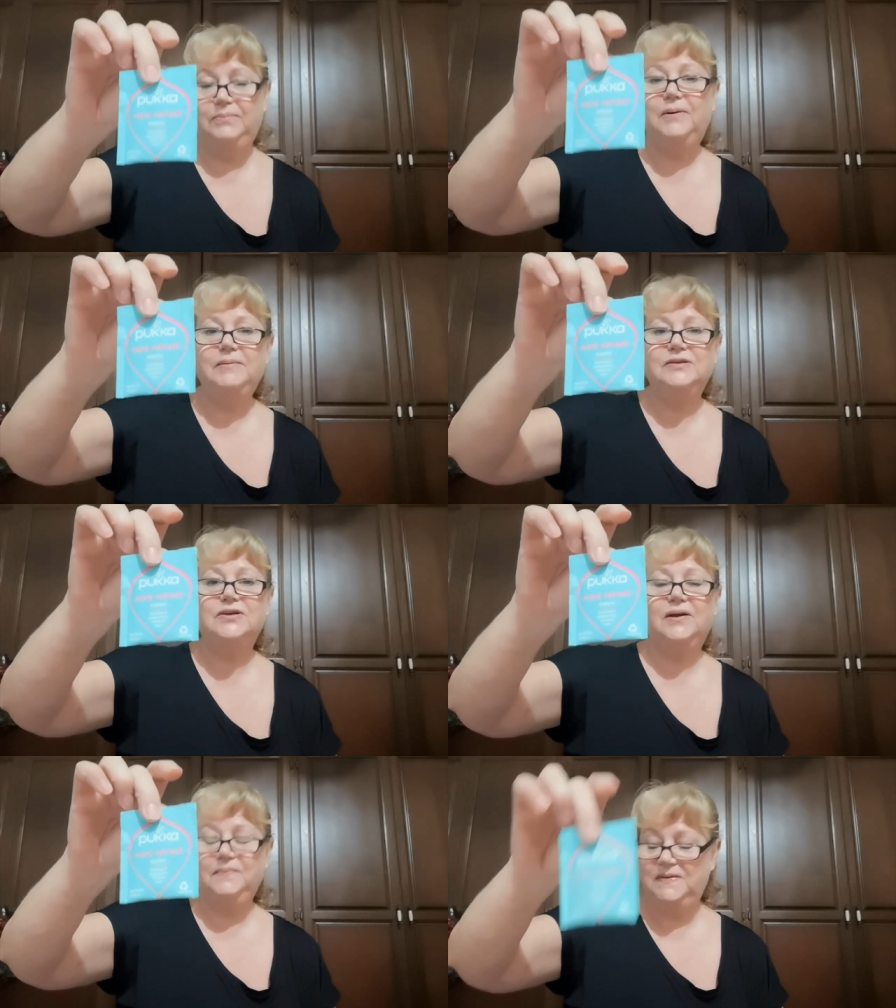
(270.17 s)
He'll probably
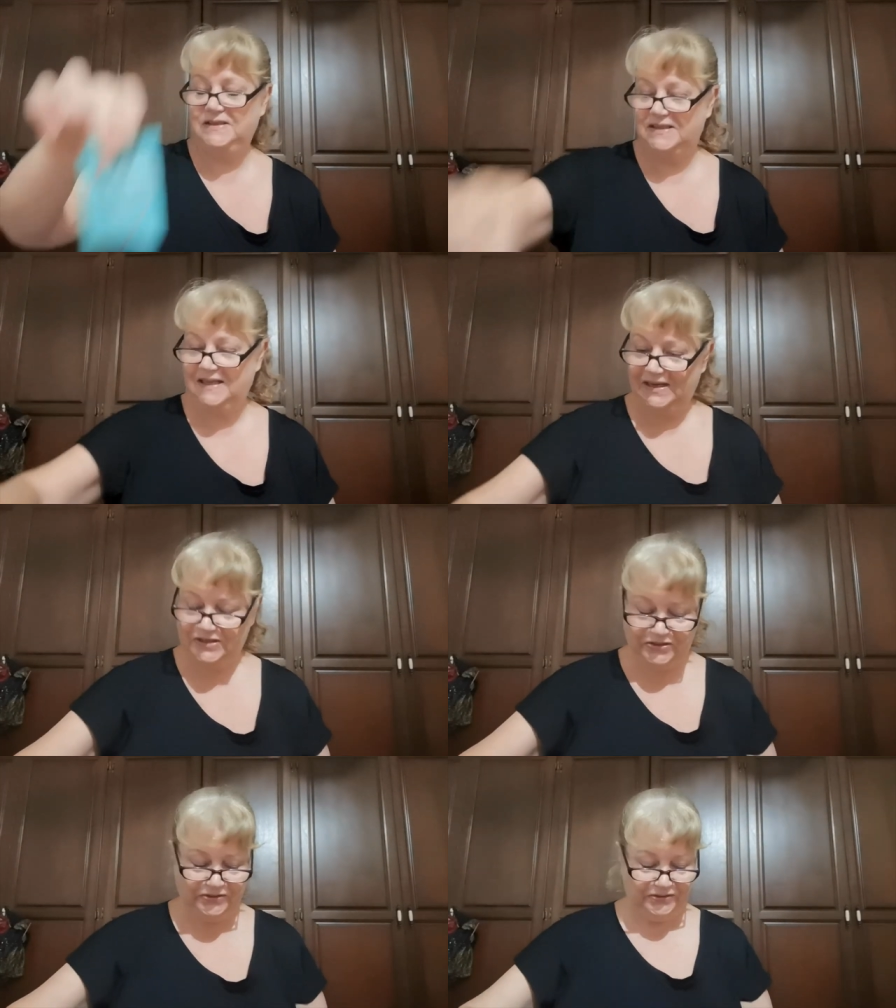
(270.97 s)
try and pinch
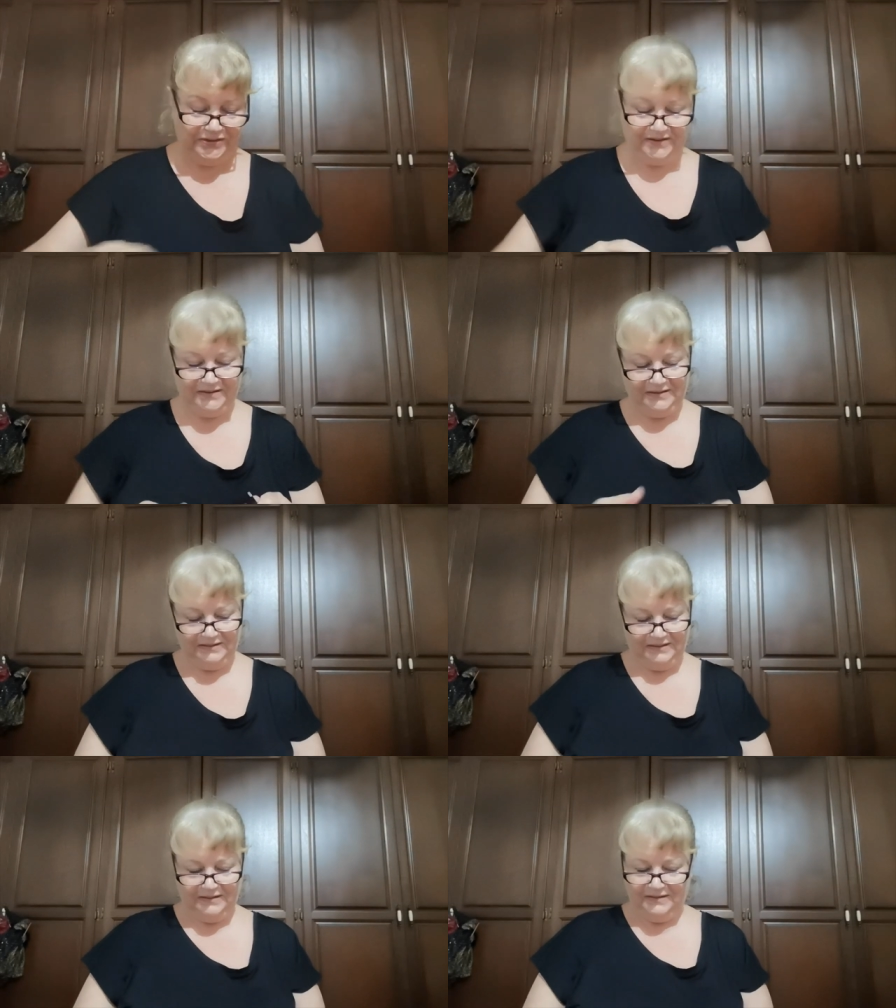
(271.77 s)
that too.
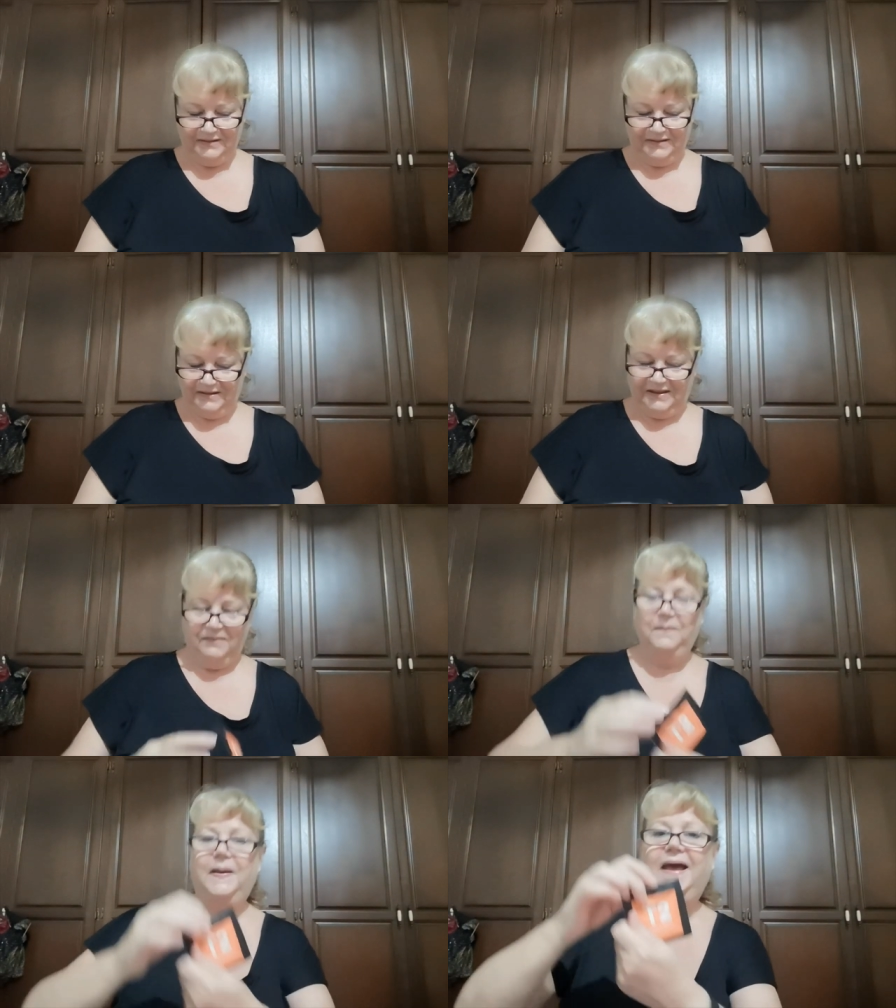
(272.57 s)

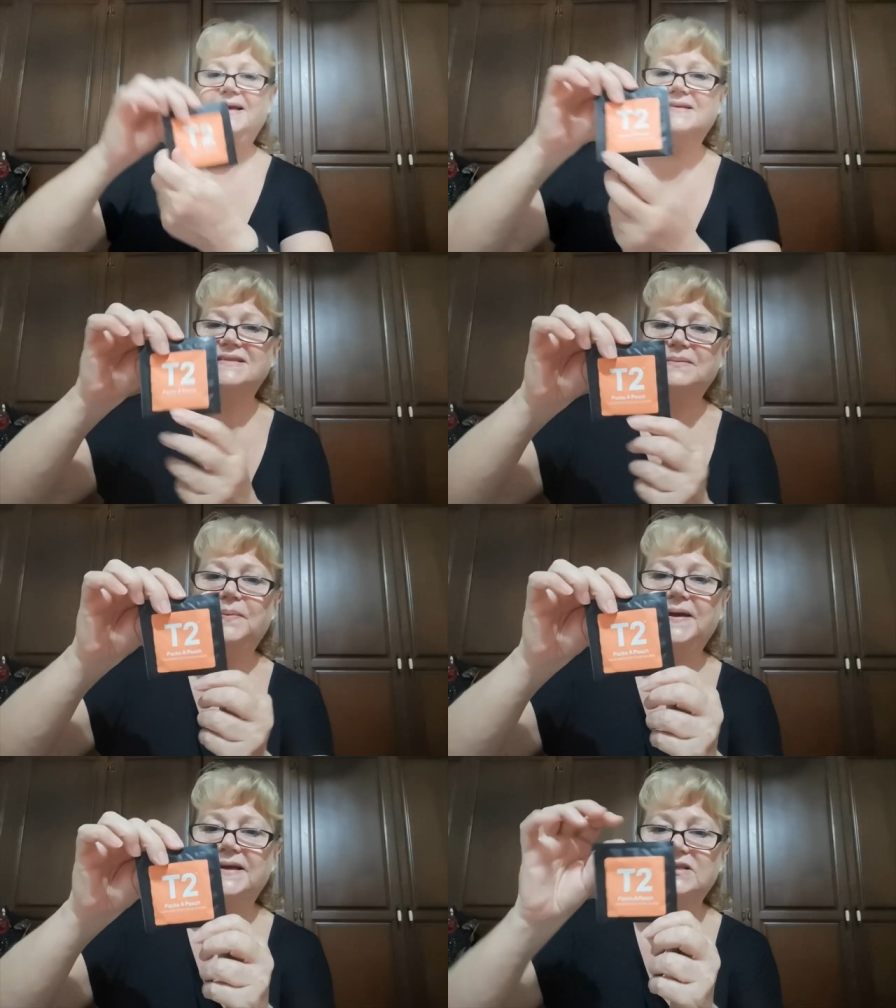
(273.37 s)
And packs of
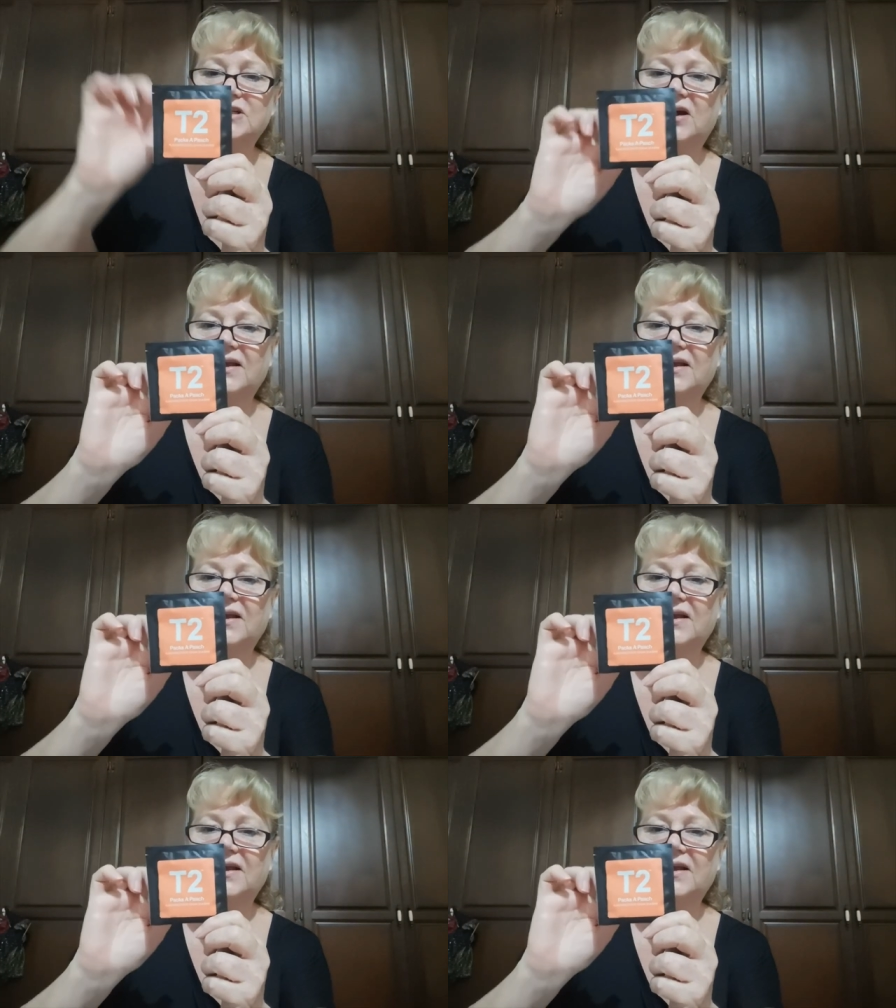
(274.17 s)
peach.